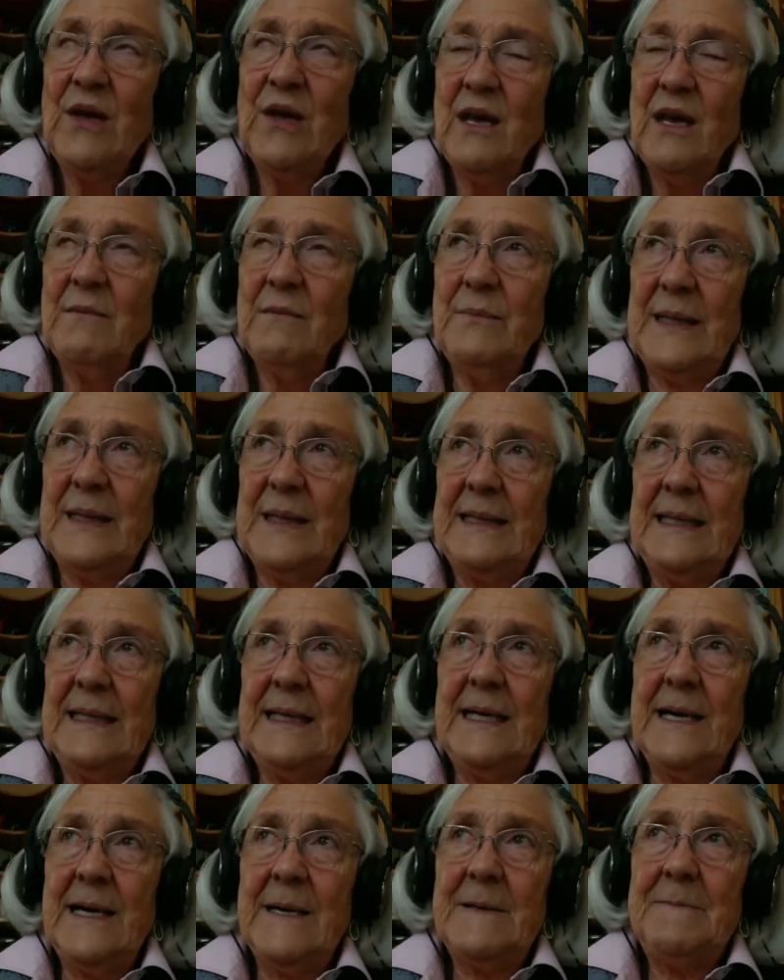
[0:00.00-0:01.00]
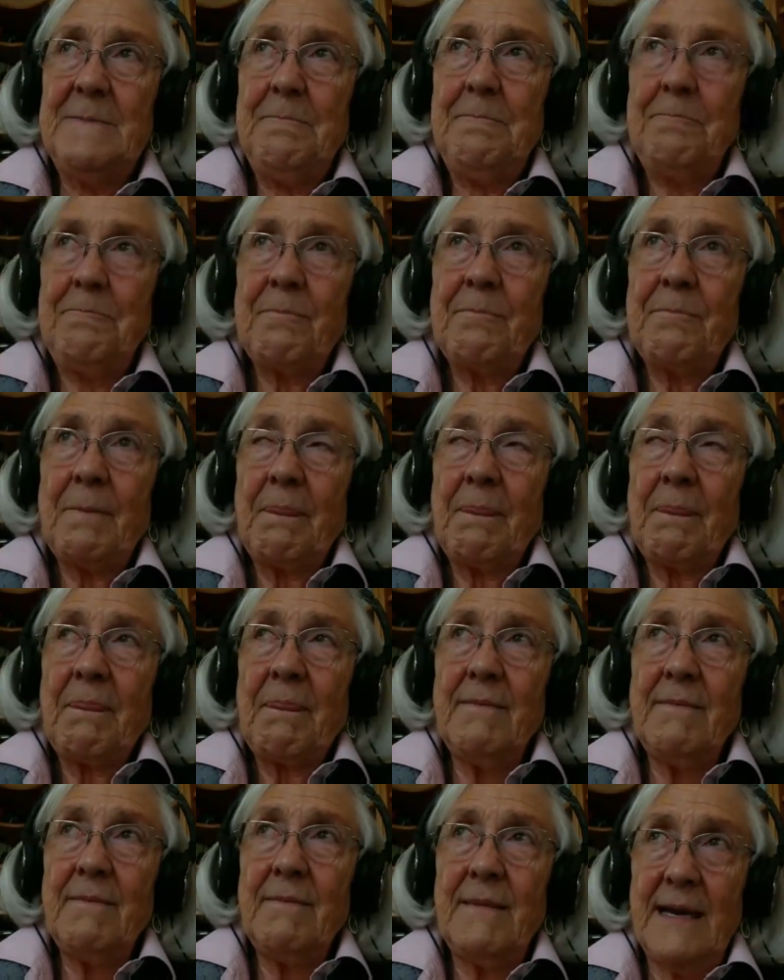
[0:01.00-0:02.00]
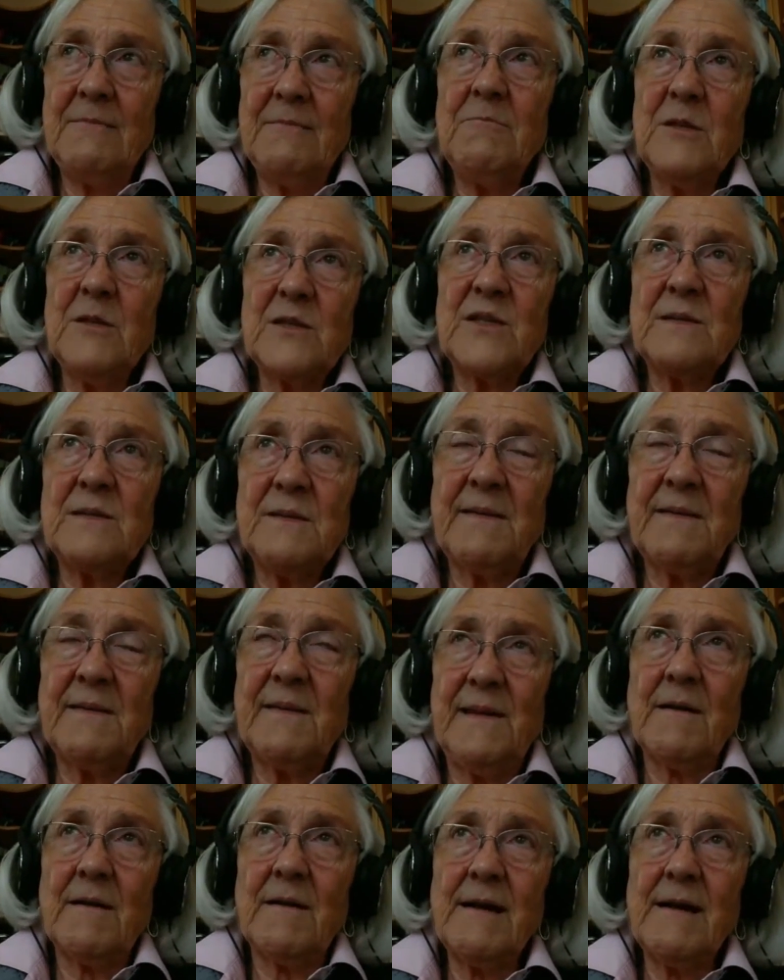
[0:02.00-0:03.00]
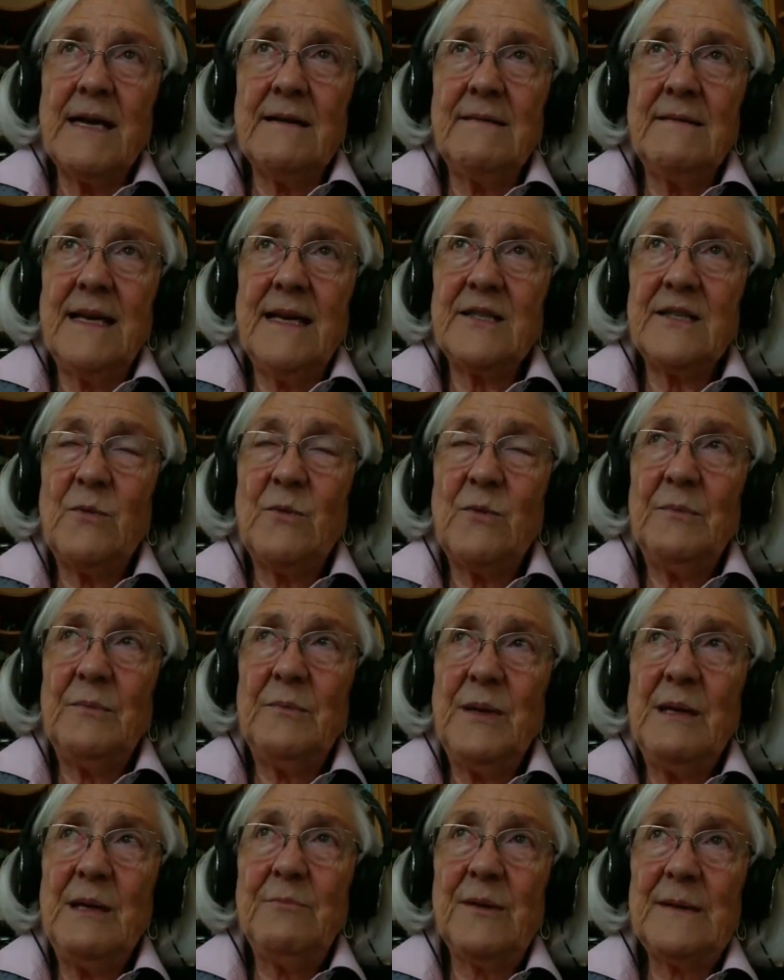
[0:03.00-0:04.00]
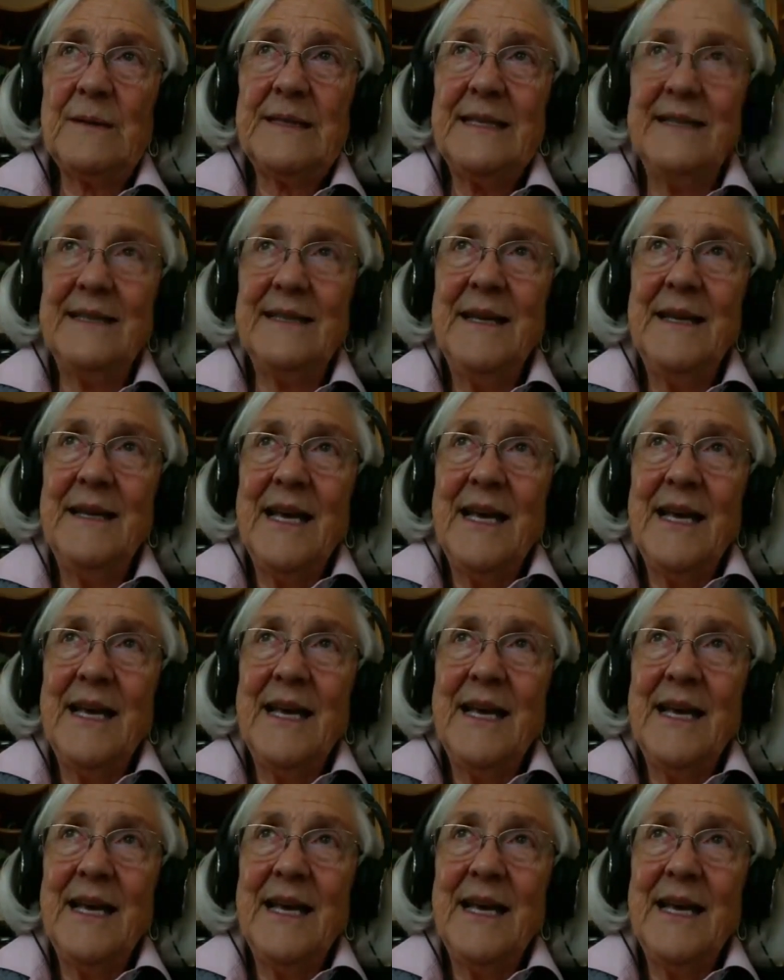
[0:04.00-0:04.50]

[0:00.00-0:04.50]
But that was the theory, and that's what people did.